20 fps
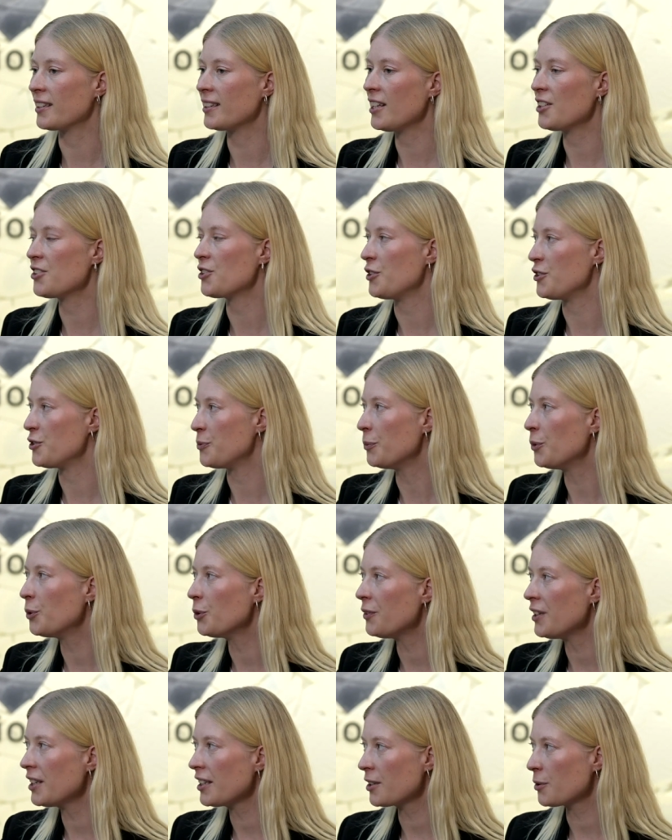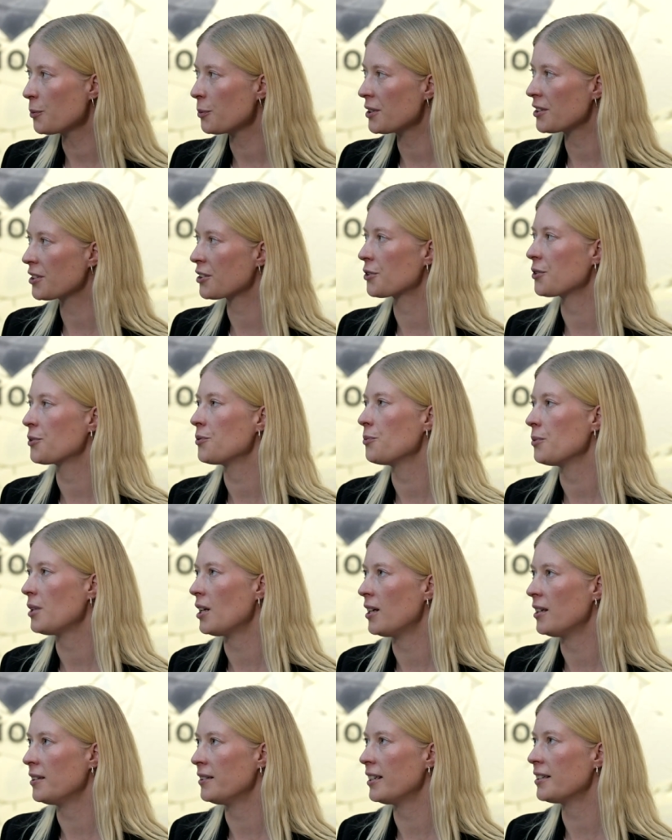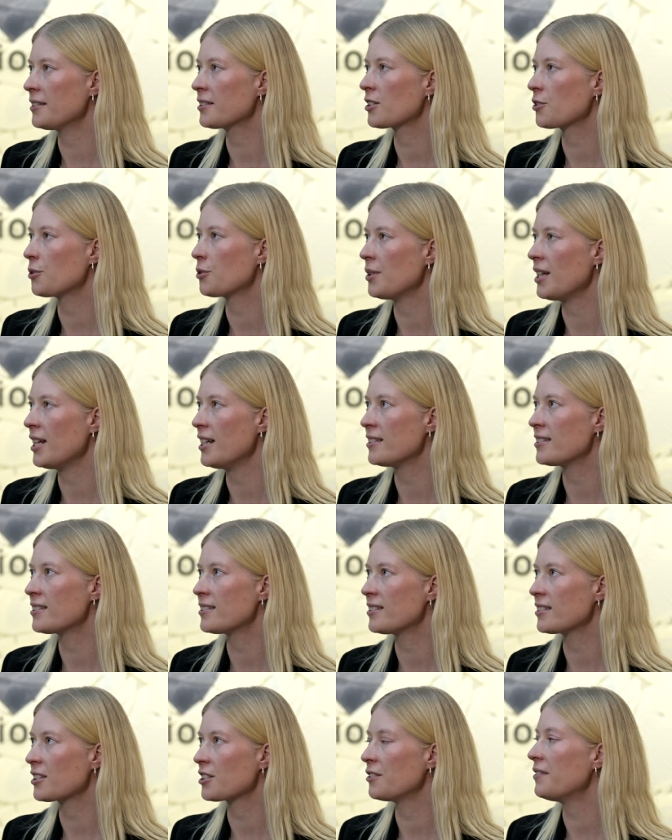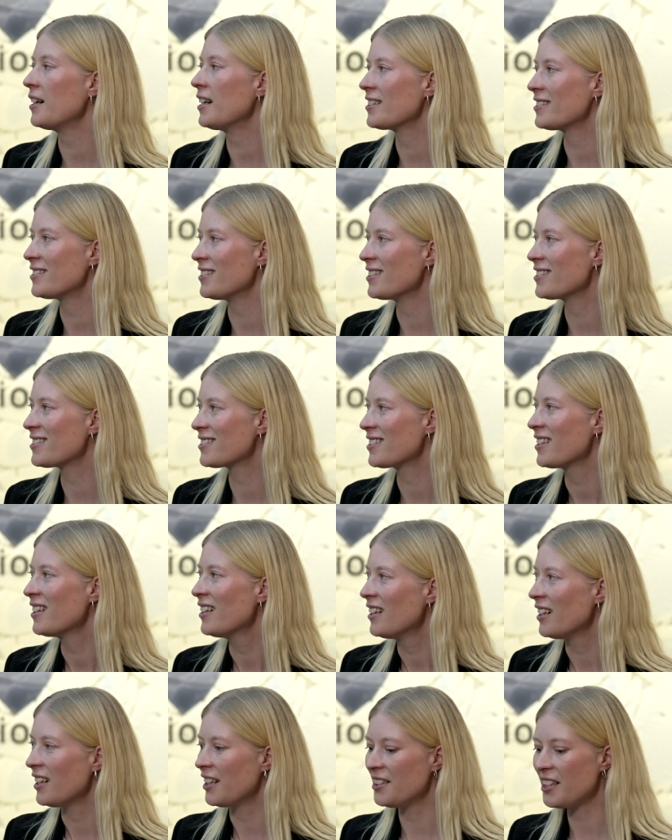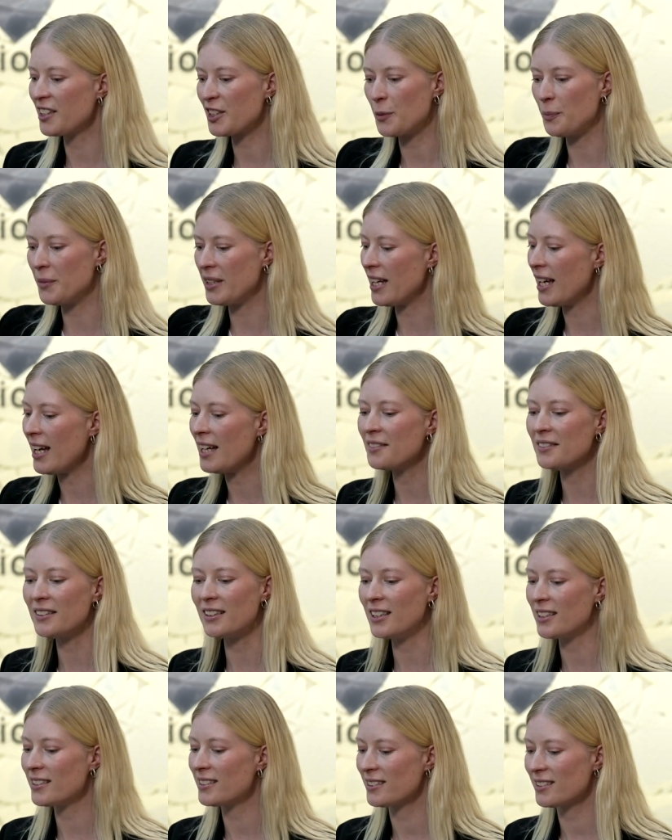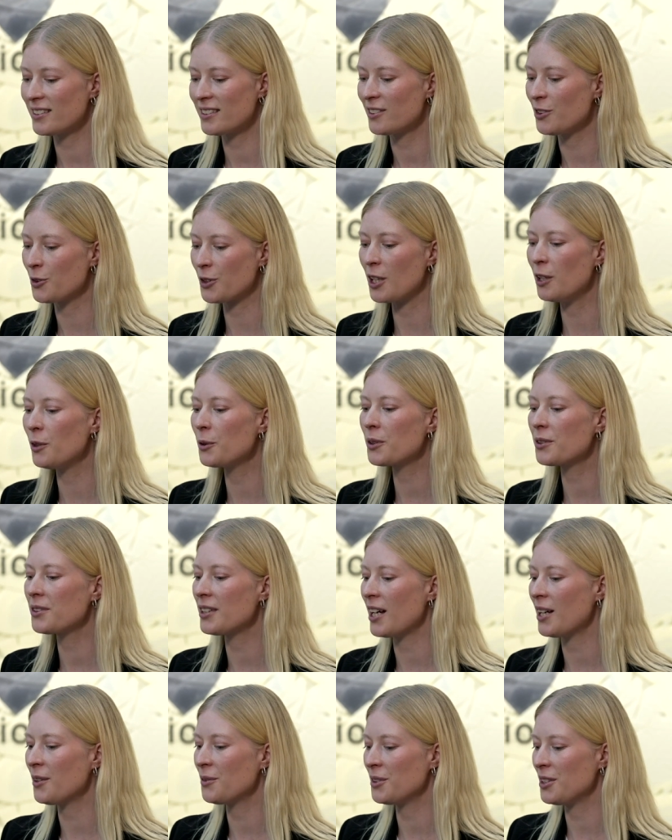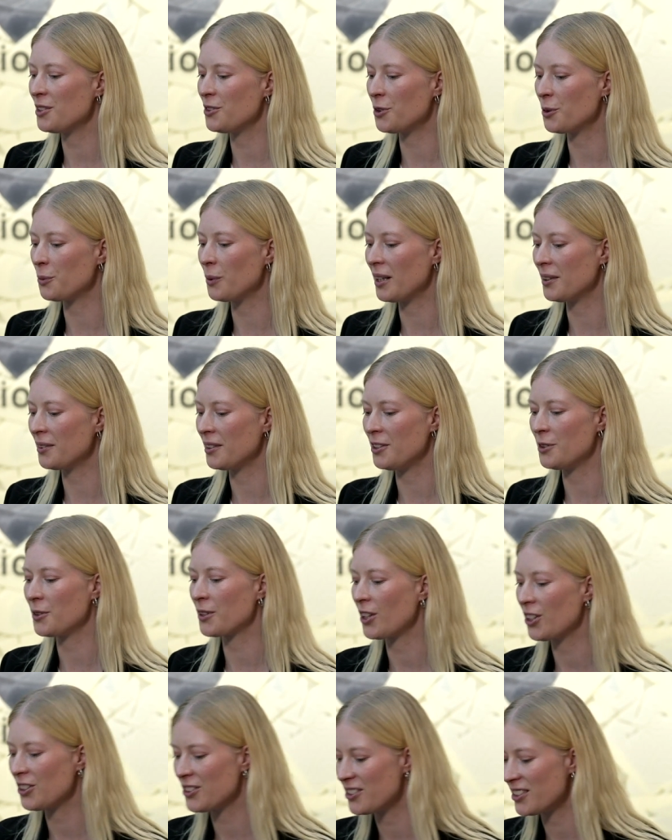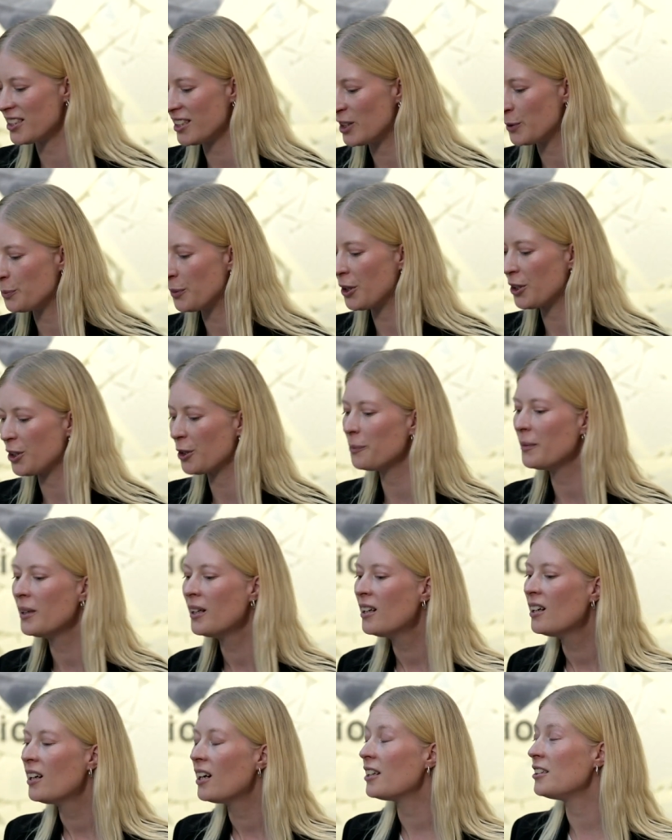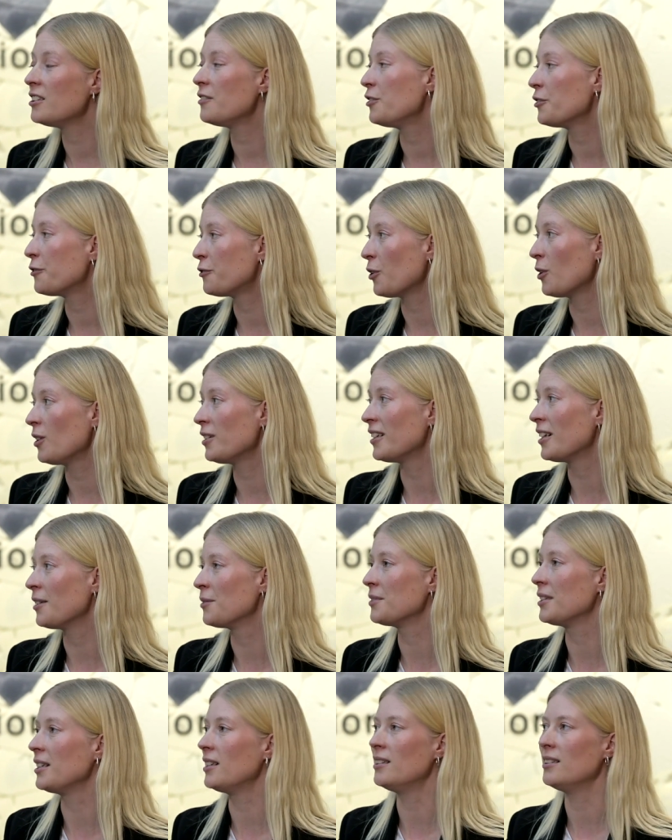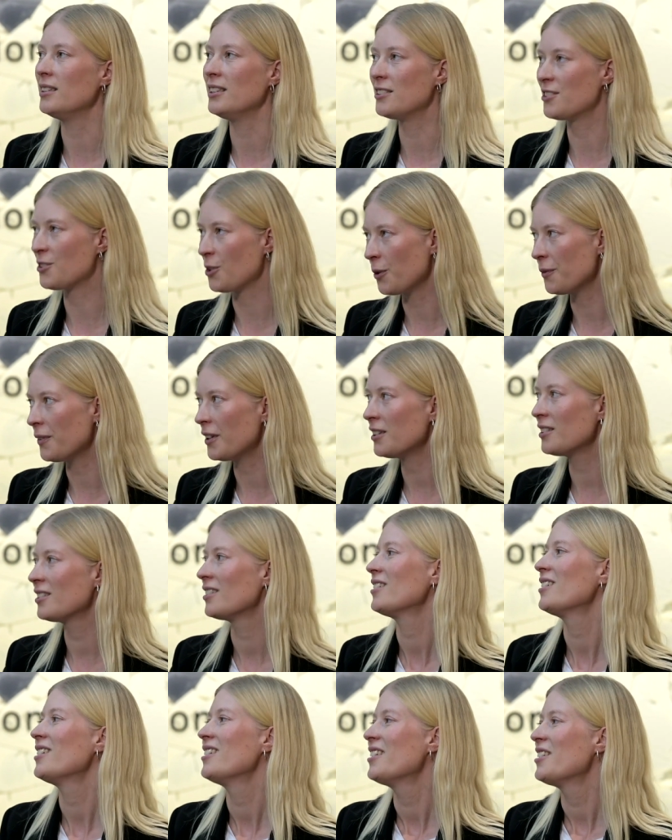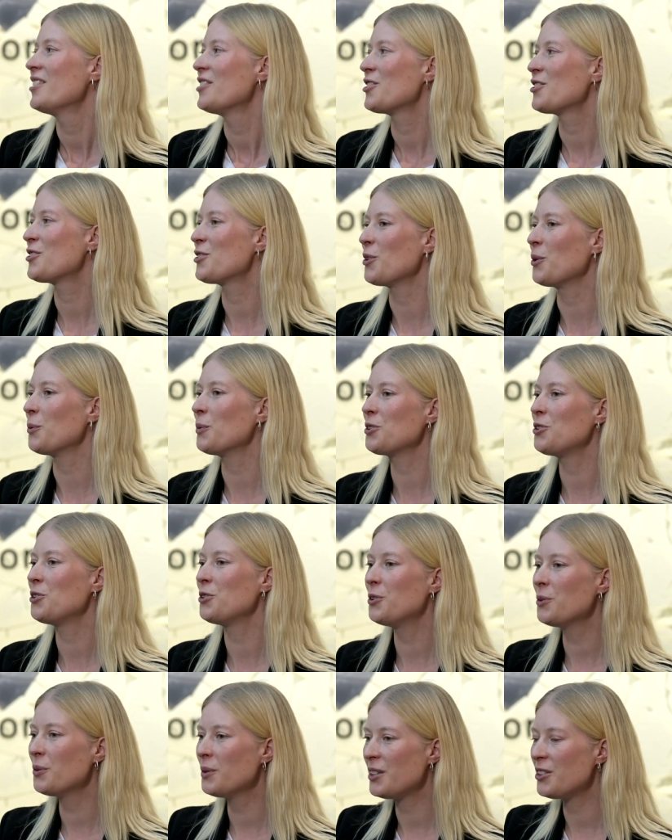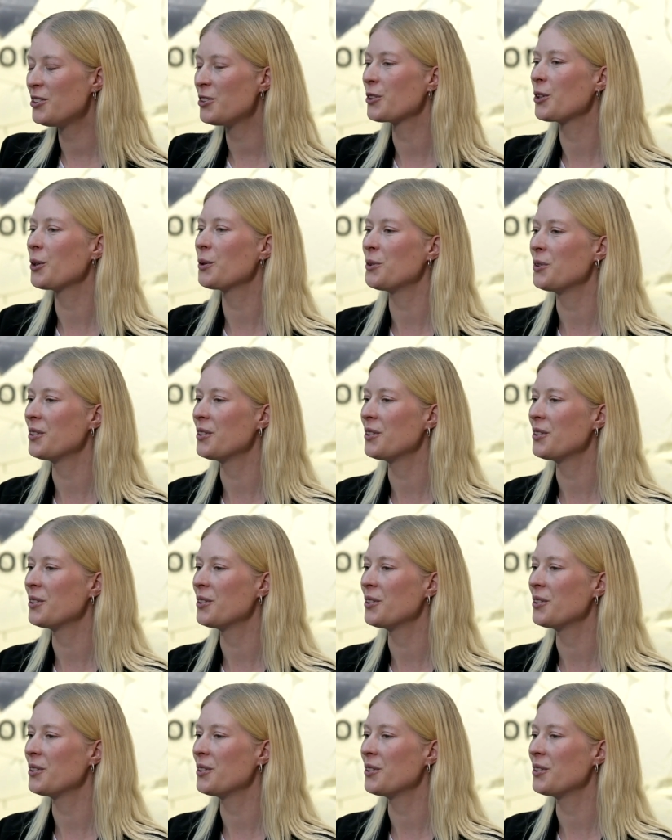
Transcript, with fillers: the glacier is moving with, and that creates crevasses. And they can be endless. You can look down into one and you can't see the bottom. And if you fall down there, it's over. So what you do is you go